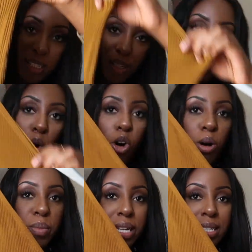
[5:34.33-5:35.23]
as a
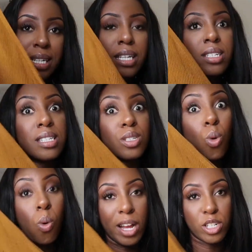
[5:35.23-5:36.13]
top basically because it's
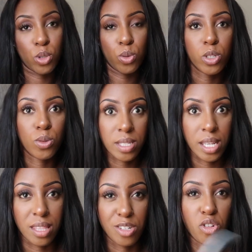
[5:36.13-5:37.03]
quite short, you'll see
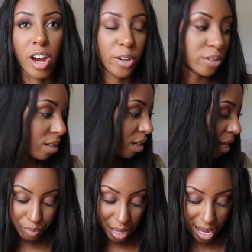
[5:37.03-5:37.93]
in the try on,
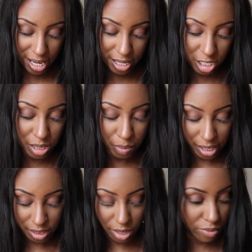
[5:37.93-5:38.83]
but it just
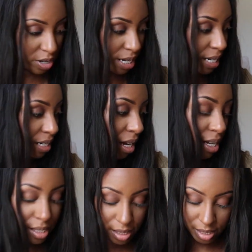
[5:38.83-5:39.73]
makes a really
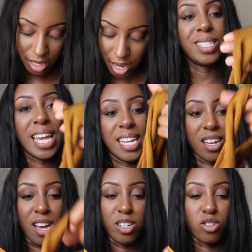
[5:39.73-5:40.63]
nice date
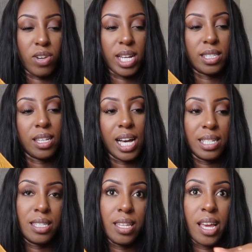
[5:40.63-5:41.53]
night dress,
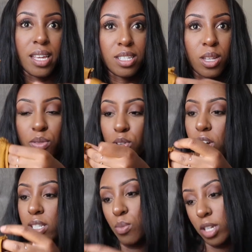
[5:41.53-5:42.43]
I'd say. So if you're
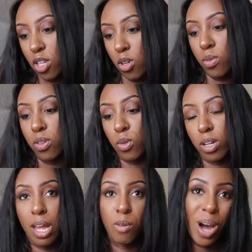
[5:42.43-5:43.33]
going somewhere cute, you want
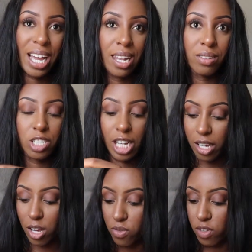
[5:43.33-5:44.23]
to like whack a leather
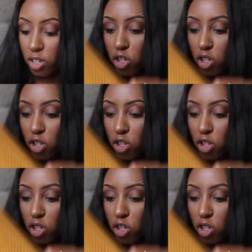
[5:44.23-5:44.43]
jacket over your